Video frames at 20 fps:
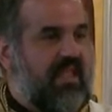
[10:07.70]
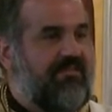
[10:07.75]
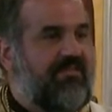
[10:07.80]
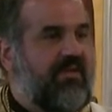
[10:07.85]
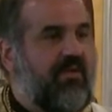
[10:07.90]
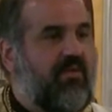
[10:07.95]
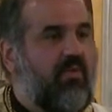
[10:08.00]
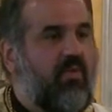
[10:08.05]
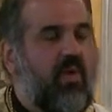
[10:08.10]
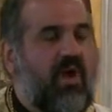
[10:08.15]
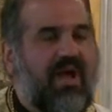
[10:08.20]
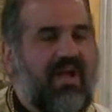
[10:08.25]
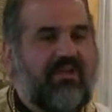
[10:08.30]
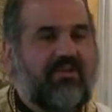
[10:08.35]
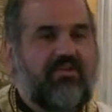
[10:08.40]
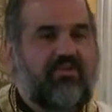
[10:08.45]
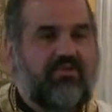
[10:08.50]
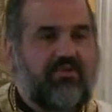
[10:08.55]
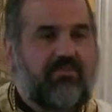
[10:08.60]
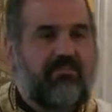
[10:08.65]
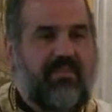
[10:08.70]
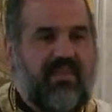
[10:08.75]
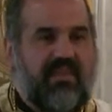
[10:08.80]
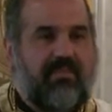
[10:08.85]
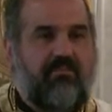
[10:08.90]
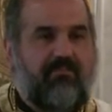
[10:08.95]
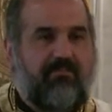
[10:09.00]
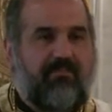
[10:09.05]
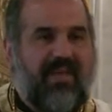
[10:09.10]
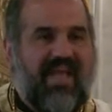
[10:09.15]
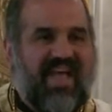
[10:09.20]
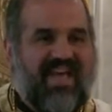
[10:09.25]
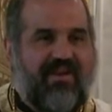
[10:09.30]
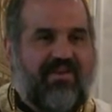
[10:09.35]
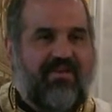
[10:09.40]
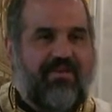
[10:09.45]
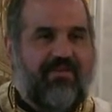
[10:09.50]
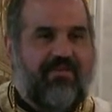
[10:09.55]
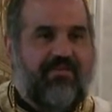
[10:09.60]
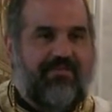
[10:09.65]
If I want to be
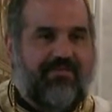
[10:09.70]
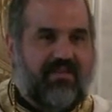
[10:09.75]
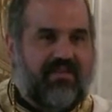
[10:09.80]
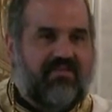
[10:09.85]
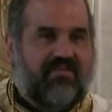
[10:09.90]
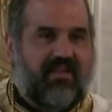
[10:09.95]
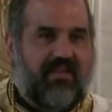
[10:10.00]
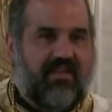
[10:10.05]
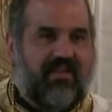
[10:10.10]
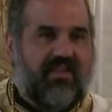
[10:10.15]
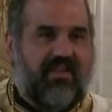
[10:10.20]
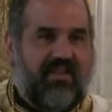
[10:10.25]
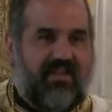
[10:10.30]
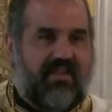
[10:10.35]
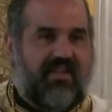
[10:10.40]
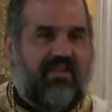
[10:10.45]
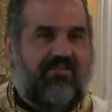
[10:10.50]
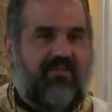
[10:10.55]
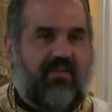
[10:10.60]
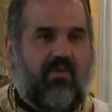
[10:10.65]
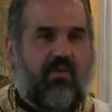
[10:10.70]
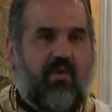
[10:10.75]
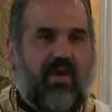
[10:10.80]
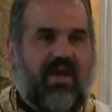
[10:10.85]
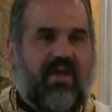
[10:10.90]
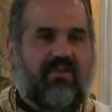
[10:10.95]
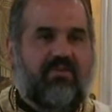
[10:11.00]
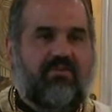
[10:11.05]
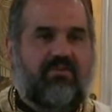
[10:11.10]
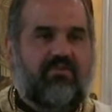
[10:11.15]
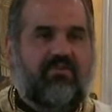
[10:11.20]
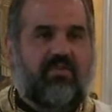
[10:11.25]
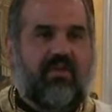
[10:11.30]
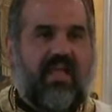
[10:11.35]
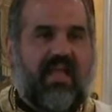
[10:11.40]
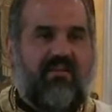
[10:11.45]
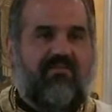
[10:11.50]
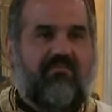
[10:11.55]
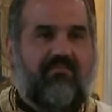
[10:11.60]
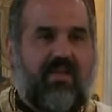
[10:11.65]
better physically, if I want to
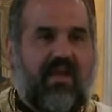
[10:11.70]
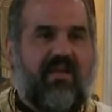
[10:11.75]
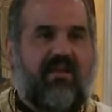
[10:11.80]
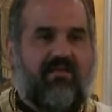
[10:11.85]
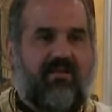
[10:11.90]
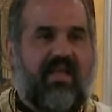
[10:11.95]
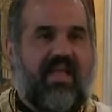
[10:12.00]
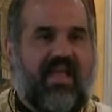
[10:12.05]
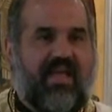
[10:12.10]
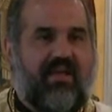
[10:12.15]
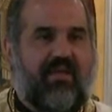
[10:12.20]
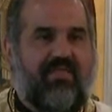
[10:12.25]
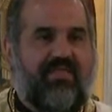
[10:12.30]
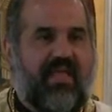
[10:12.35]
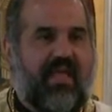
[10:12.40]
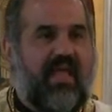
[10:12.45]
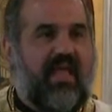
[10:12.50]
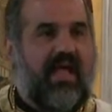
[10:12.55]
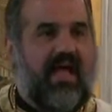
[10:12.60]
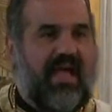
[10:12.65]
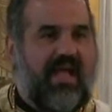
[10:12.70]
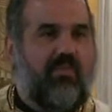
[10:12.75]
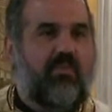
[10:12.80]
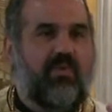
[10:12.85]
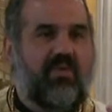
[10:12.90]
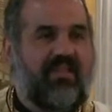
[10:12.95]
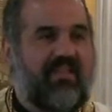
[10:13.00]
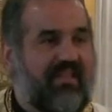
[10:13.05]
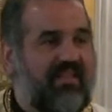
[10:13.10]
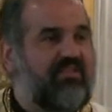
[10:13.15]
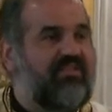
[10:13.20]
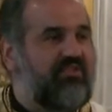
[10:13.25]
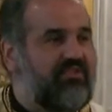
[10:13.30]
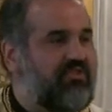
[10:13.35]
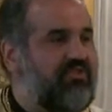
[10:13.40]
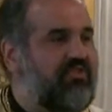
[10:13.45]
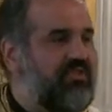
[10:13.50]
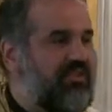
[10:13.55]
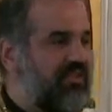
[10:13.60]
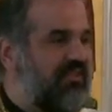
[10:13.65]
have better health, I will
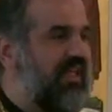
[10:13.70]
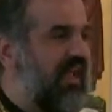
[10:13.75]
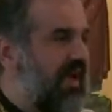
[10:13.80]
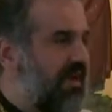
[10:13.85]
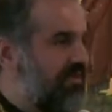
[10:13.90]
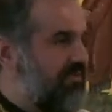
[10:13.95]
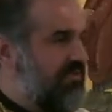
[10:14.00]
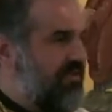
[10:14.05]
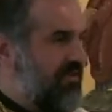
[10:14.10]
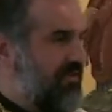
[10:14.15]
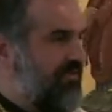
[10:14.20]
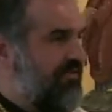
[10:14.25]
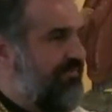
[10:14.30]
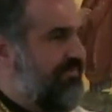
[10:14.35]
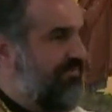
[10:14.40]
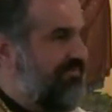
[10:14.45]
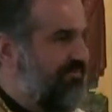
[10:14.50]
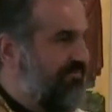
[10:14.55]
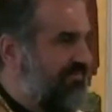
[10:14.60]
listen to the doctor.